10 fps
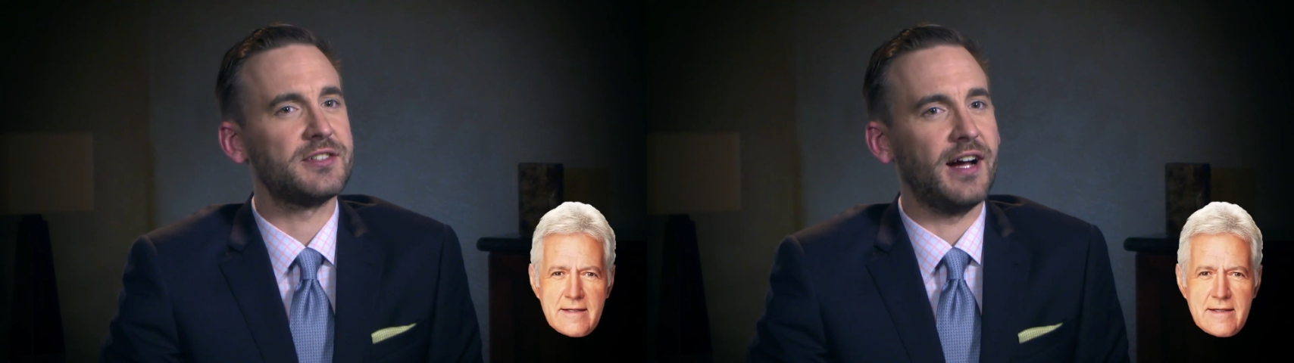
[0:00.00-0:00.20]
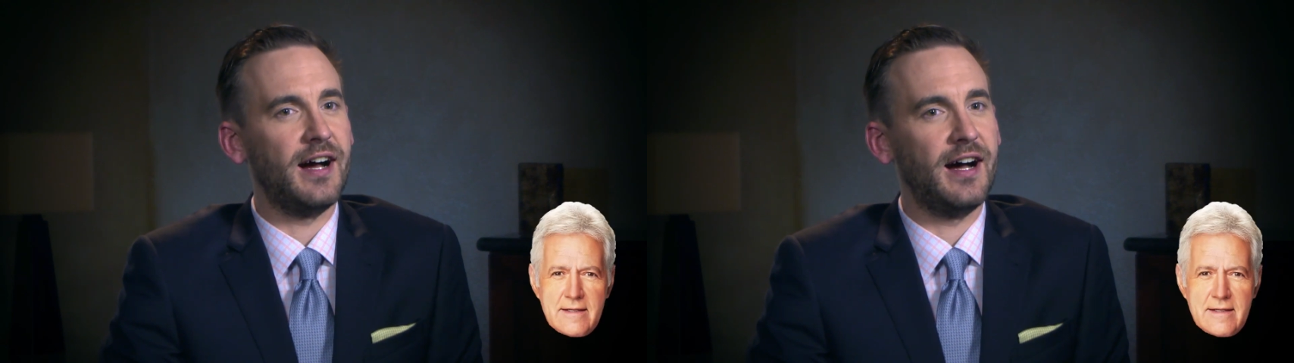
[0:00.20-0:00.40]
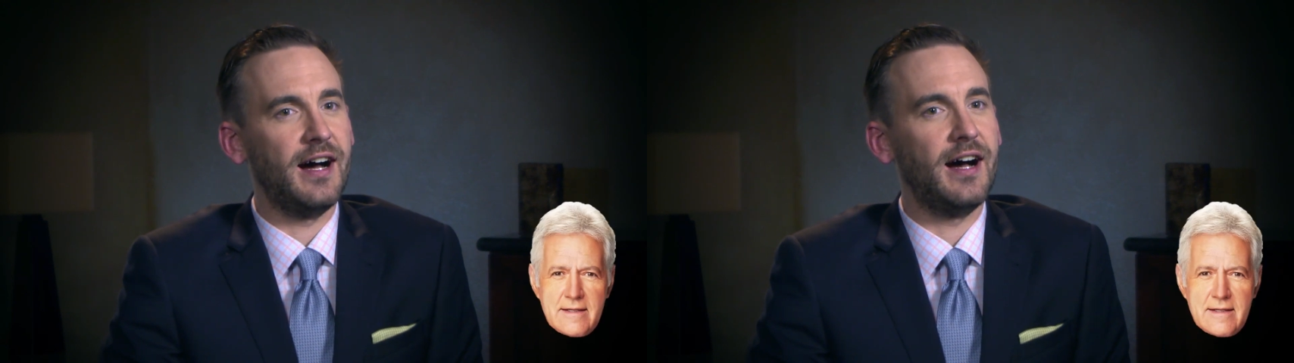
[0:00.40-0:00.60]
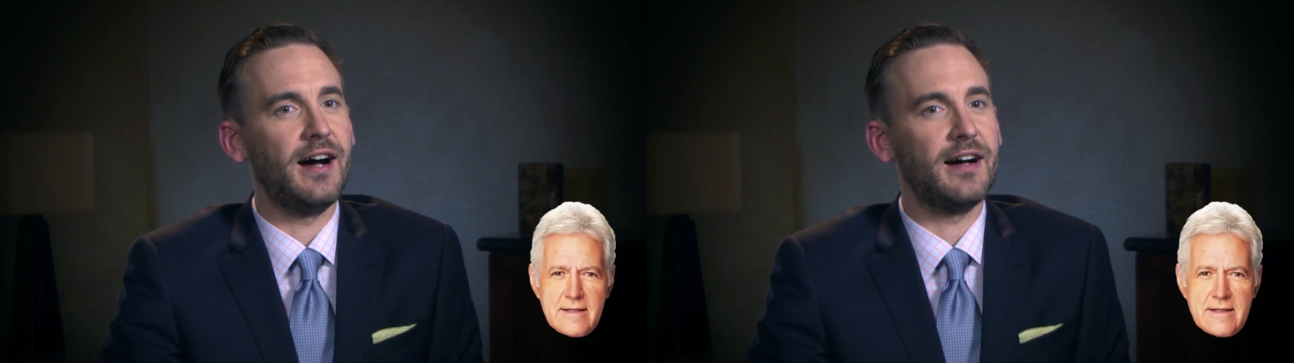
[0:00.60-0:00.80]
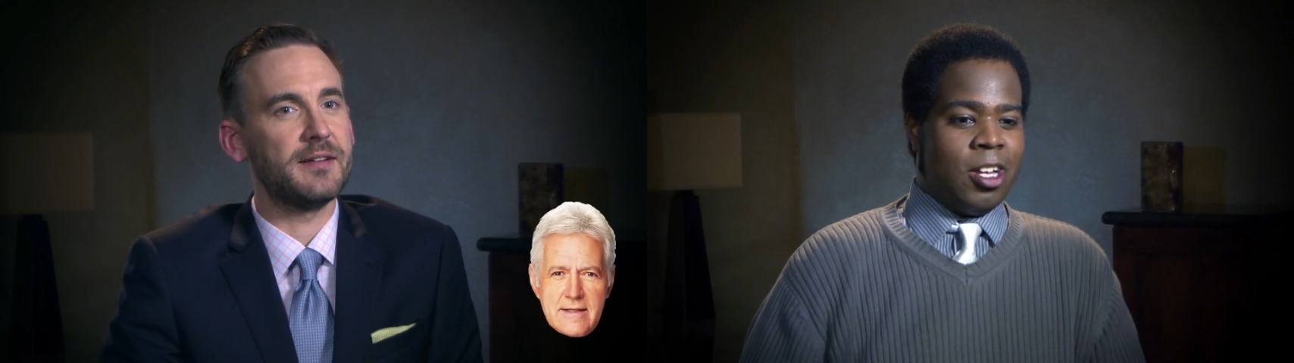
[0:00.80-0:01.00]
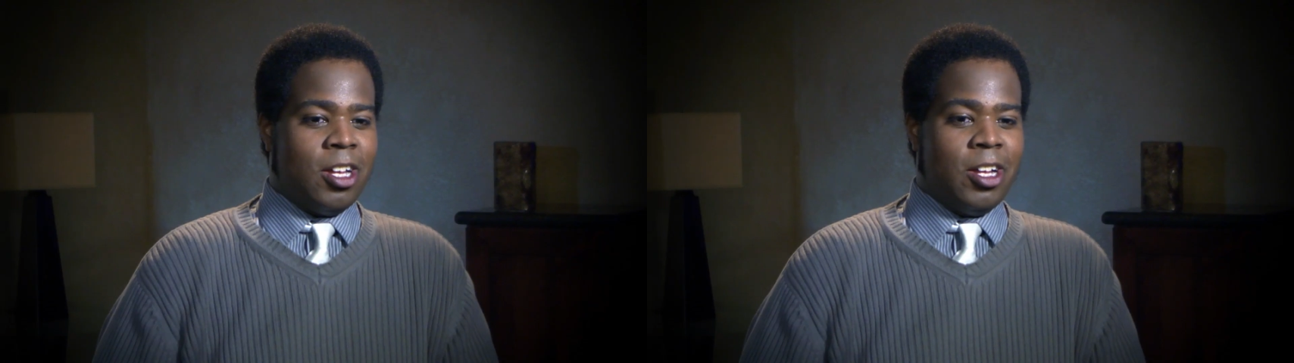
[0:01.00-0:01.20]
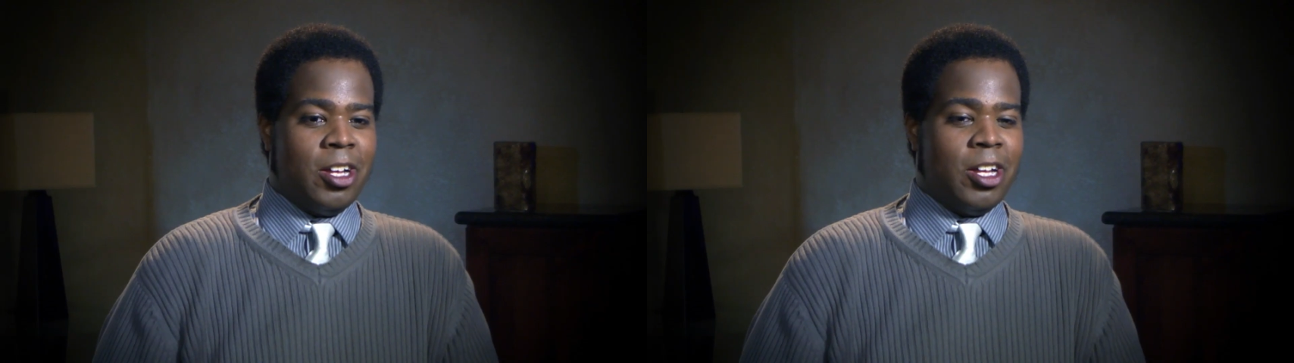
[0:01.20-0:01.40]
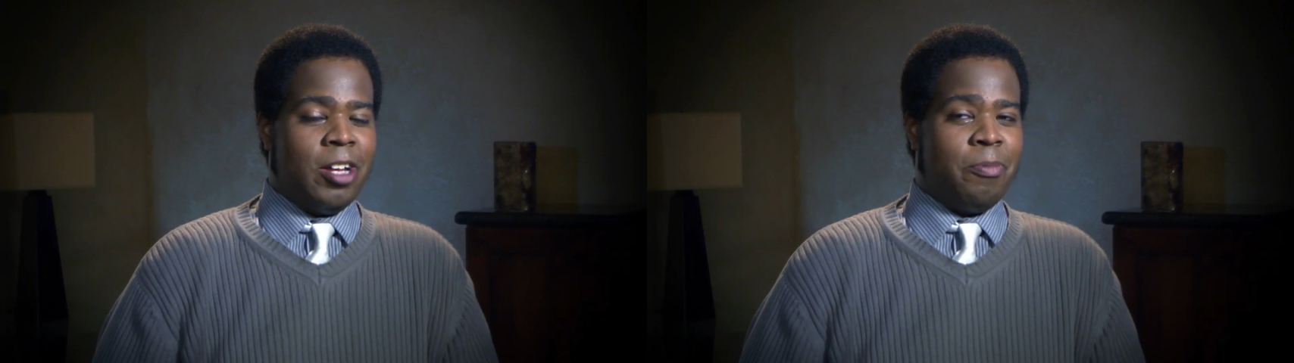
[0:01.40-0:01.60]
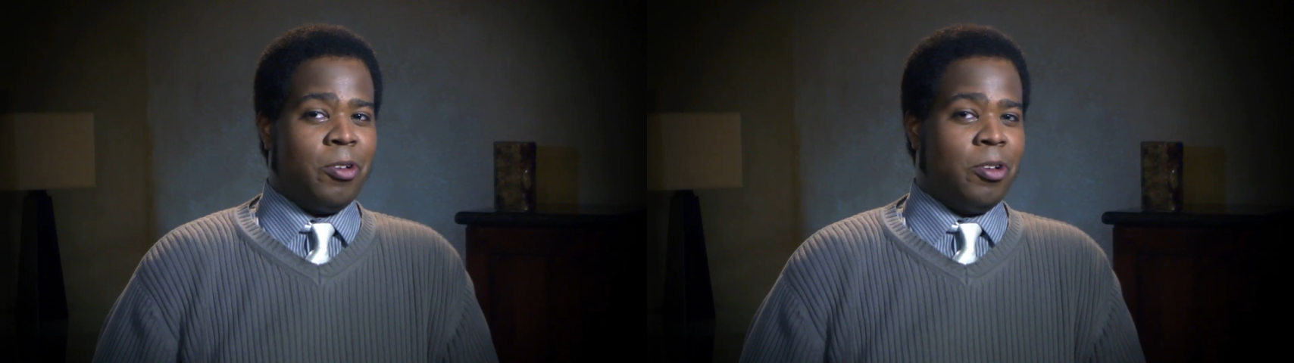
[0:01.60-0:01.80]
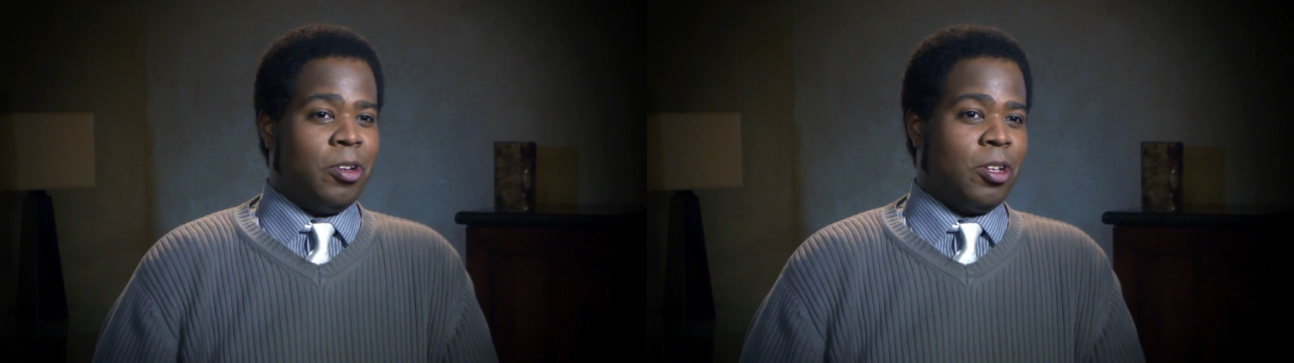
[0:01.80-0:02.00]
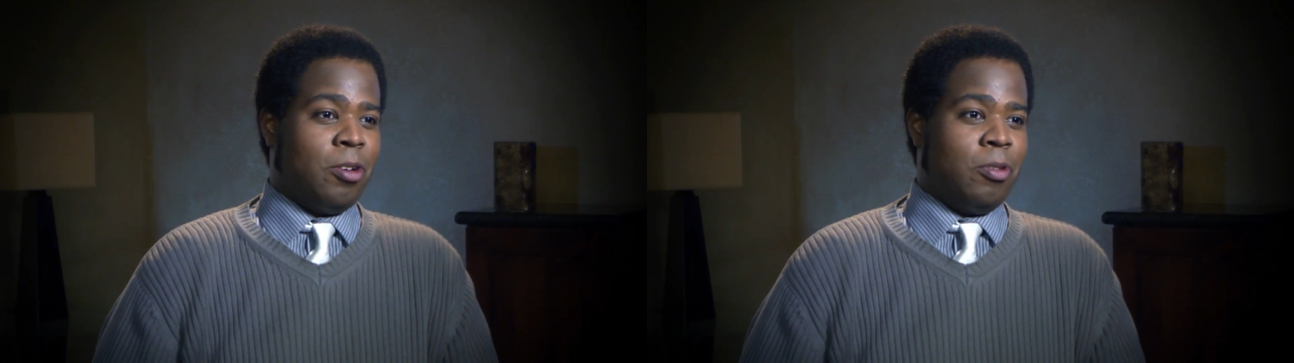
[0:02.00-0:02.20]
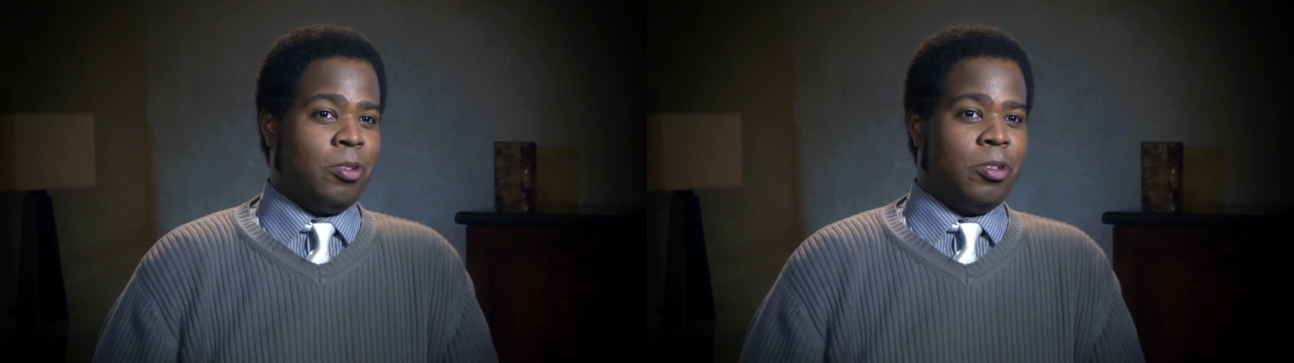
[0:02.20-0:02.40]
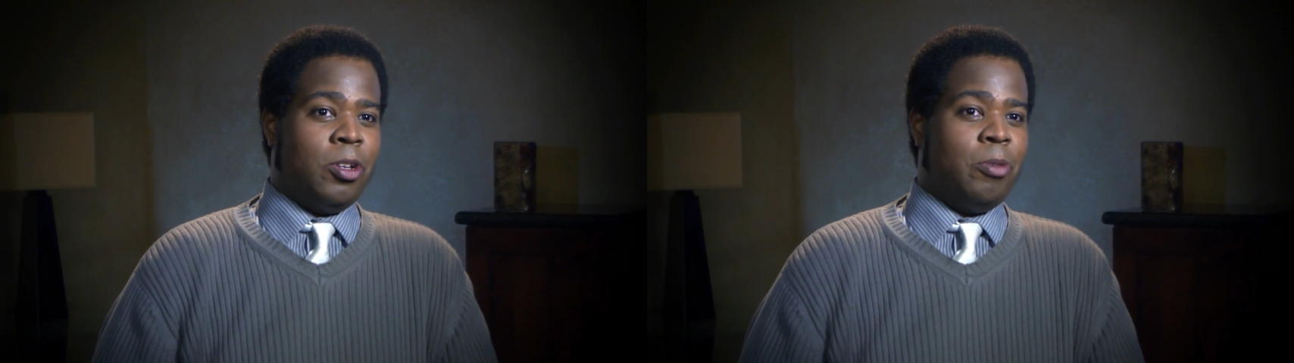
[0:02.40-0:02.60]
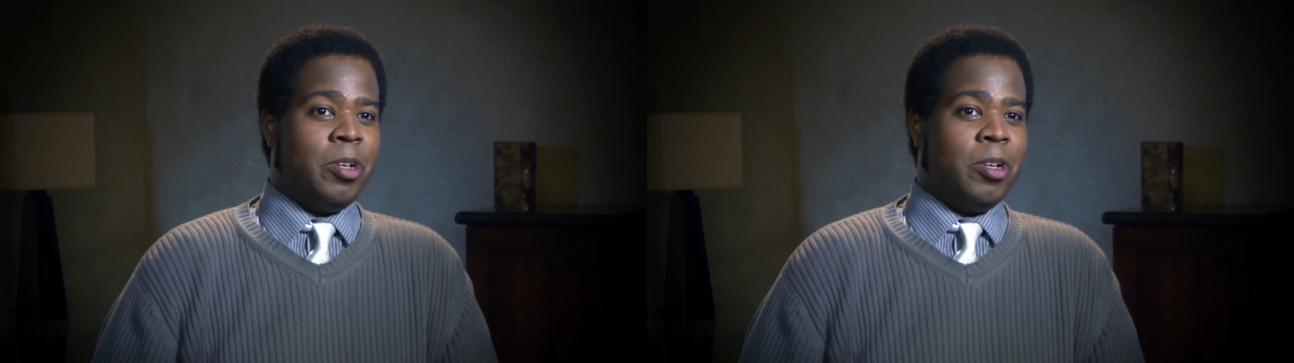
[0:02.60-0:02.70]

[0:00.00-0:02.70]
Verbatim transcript: Uh, I'm going to go with no